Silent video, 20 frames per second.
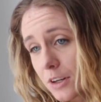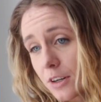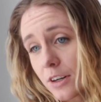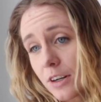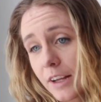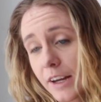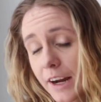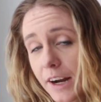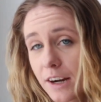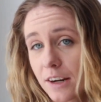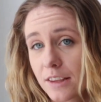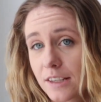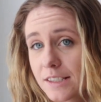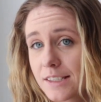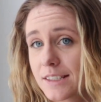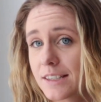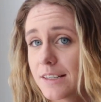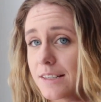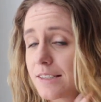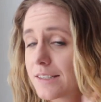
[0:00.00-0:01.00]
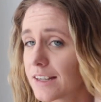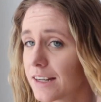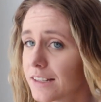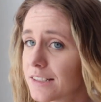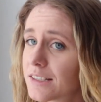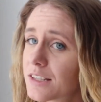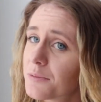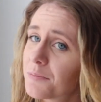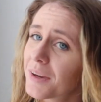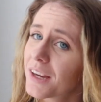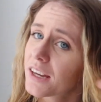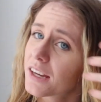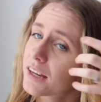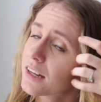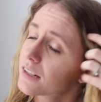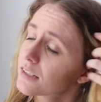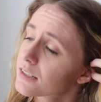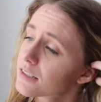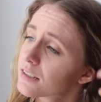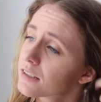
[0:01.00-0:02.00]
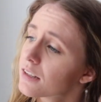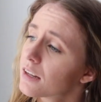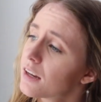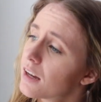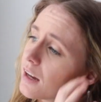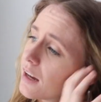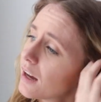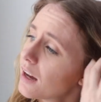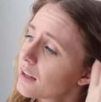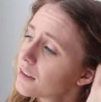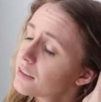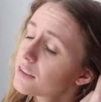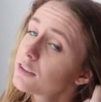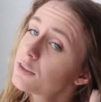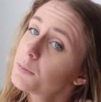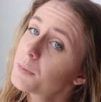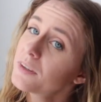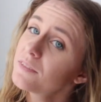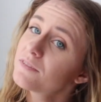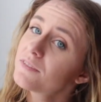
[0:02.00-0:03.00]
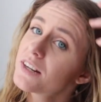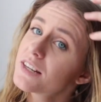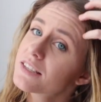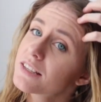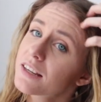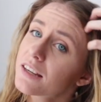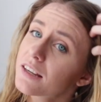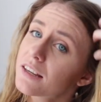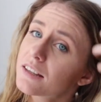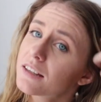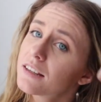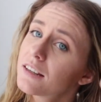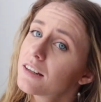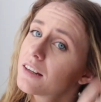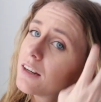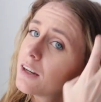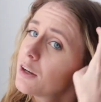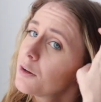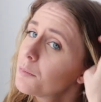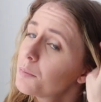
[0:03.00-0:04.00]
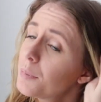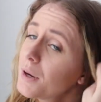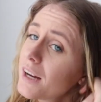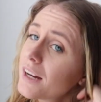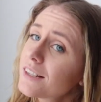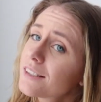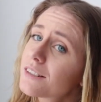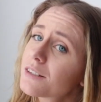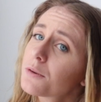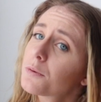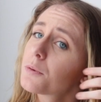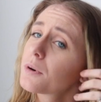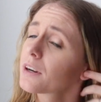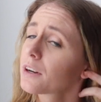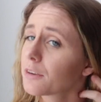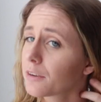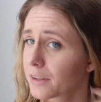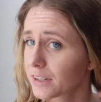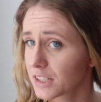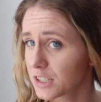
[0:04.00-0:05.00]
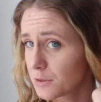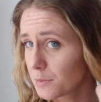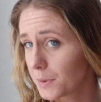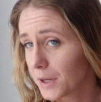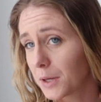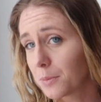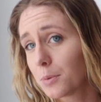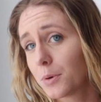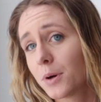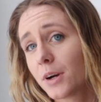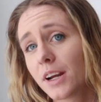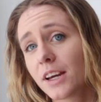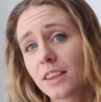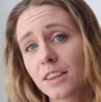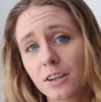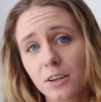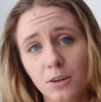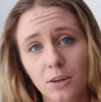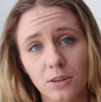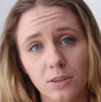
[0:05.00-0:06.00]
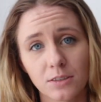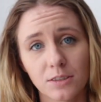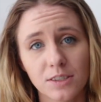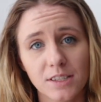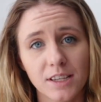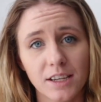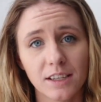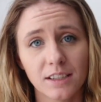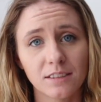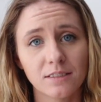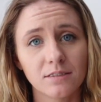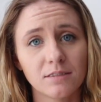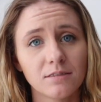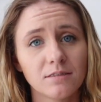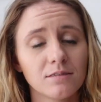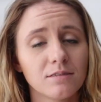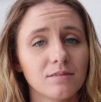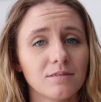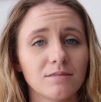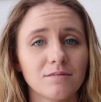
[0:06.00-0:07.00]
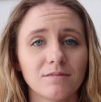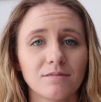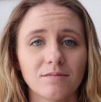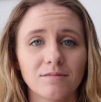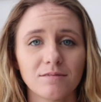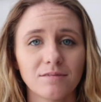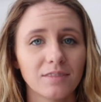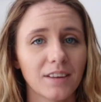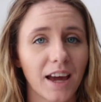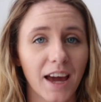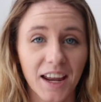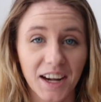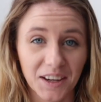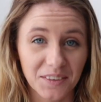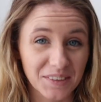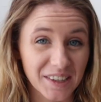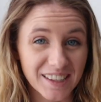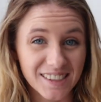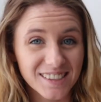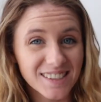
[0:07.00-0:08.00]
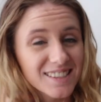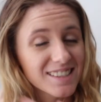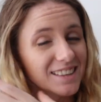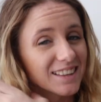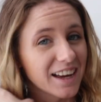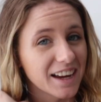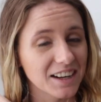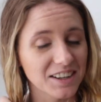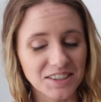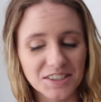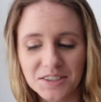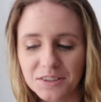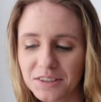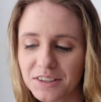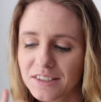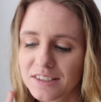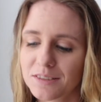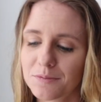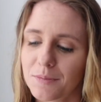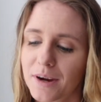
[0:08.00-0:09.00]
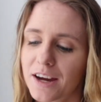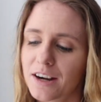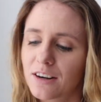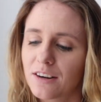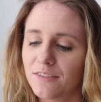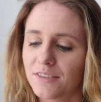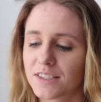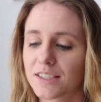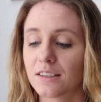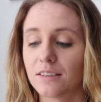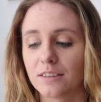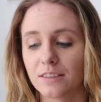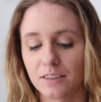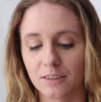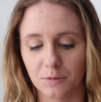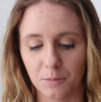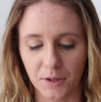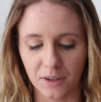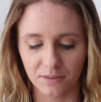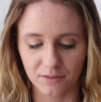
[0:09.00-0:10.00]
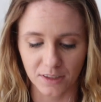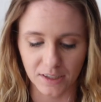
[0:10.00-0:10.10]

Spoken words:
Curly hair, this does tend to make it a little bit fuzzy, but we're going to be putting the curls in anyways later, so it doesn't matter if it's a little bit